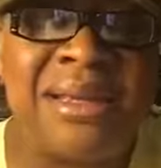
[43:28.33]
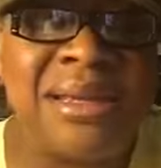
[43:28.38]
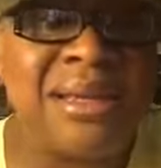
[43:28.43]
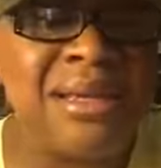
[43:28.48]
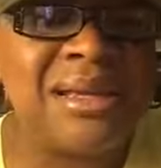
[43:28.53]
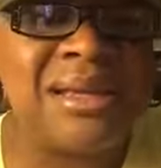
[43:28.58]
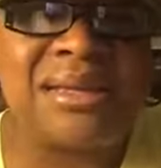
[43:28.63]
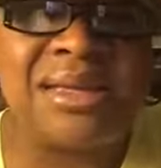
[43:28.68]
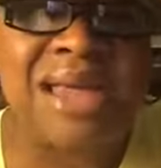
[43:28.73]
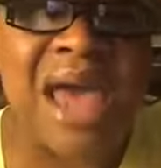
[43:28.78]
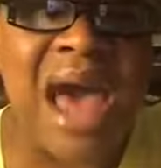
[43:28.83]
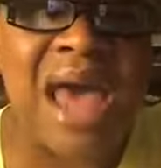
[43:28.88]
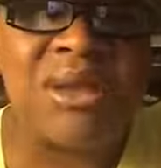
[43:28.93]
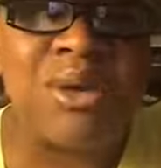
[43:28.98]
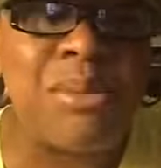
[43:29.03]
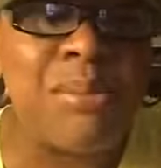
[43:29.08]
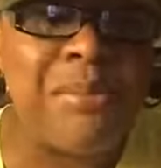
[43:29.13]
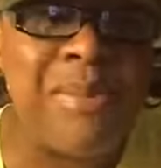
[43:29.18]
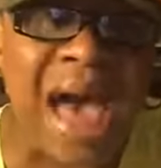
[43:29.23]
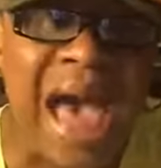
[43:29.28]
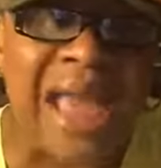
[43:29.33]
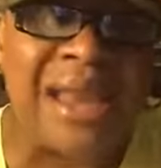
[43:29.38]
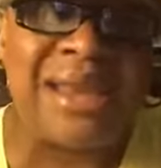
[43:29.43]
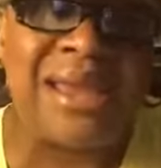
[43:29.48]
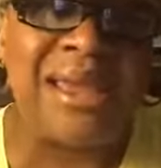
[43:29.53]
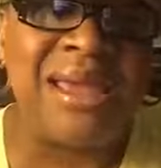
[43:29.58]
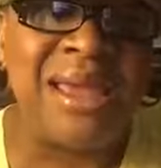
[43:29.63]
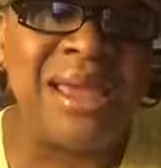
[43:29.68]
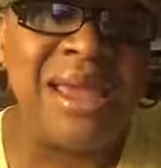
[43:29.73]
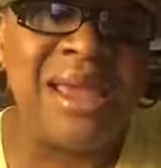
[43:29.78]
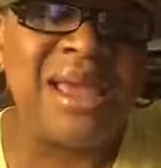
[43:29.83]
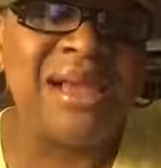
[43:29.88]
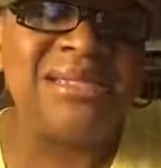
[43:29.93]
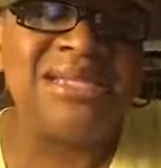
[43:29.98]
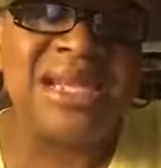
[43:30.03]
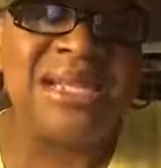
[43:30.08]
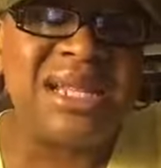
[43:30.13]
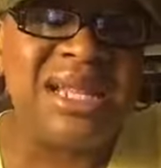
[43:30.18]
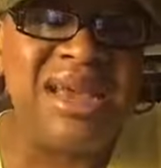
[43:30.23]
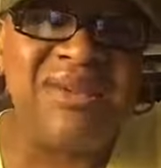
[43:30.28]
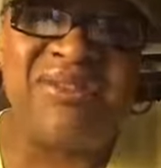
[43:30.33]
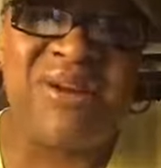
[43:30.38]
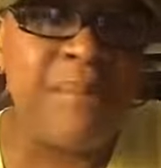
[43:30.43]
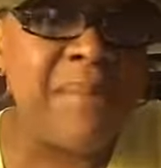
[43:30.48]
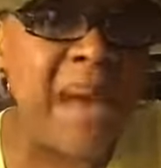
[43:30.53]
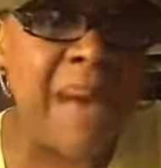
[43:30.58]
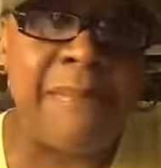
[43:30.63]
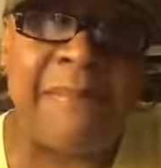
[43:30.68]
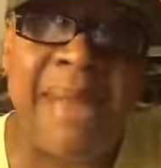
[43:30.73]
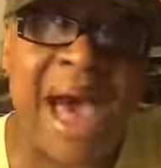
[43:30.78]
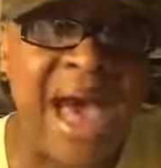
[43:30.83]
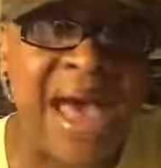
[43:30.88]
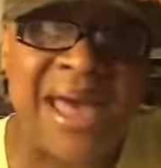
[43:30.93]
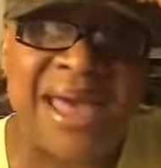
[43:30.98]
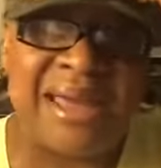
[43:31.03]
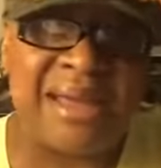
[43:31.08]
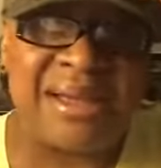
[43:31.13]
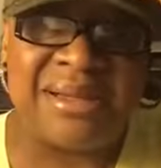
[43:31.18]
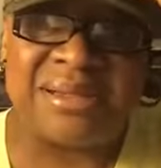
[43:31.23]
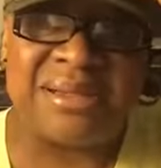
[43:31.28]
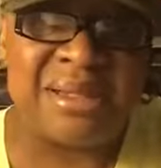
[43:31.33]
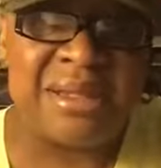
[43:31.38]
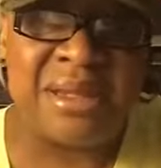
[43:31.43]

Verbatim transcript: Good God Almighty, deliver my mind.